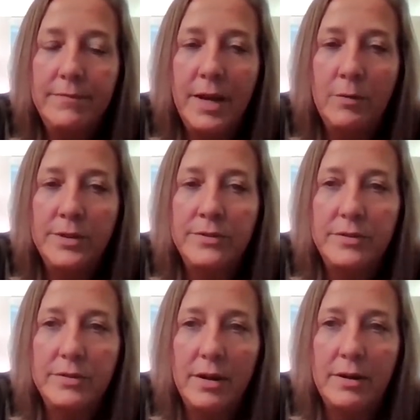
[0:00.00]
that
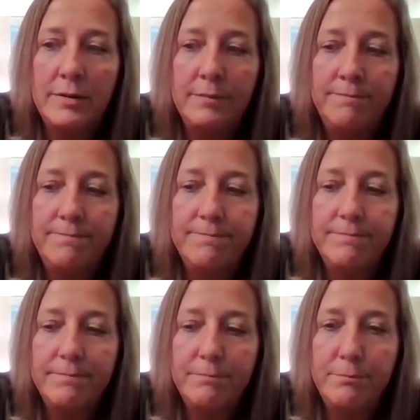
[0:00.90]
was um,
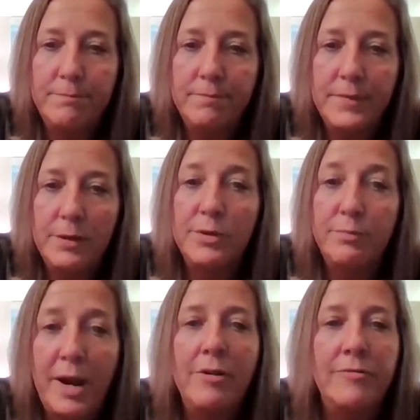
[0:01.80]
it
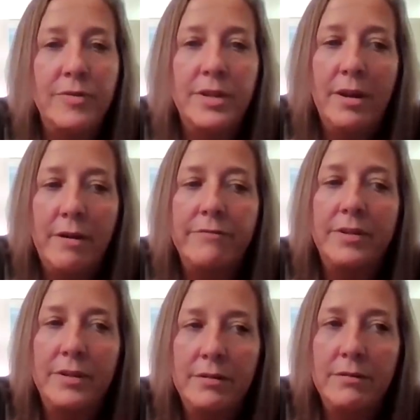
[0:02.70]
powerful enough
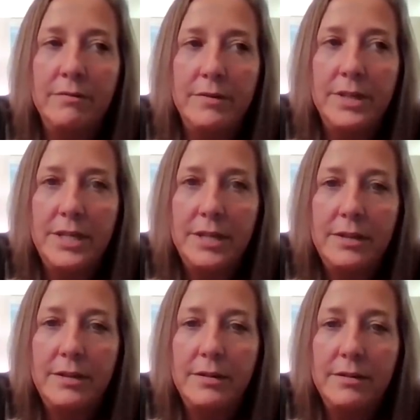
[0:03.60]
that
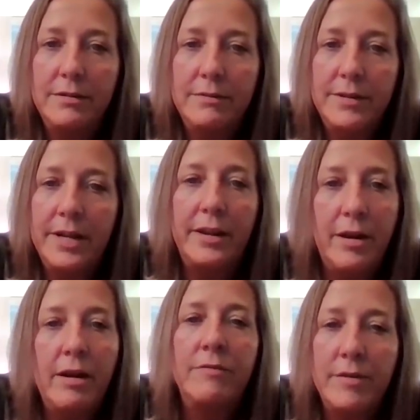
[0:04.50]
that I
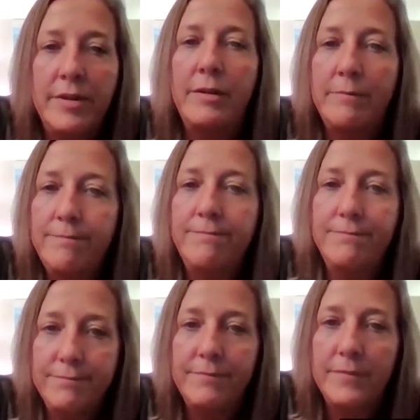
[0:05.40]
covered them.
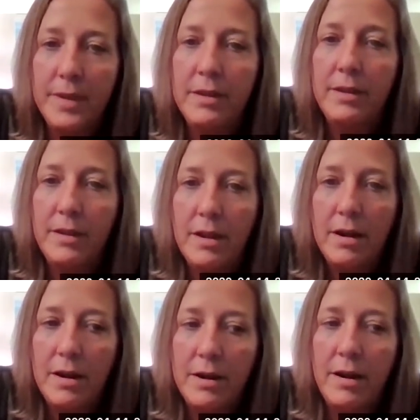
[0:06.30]

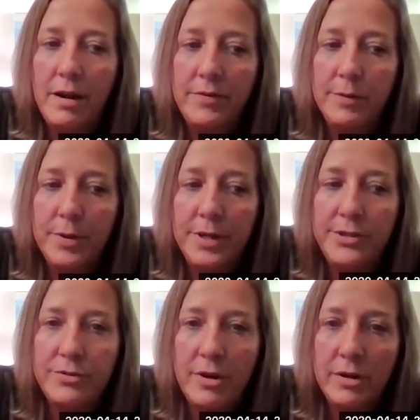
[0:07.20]
I, I feel pretty
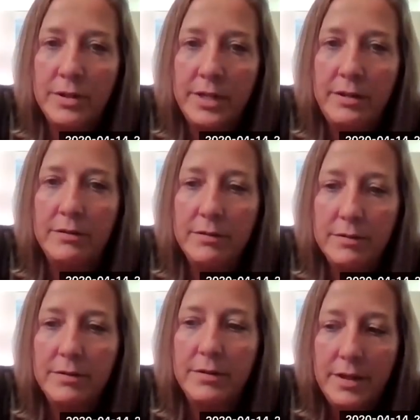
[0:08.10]
strongly
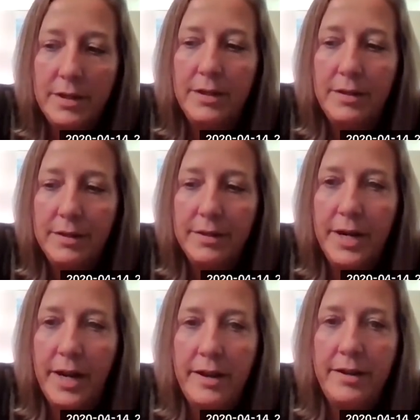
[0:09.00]

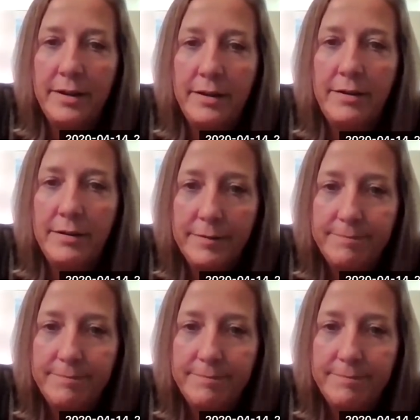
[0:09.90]
that I did.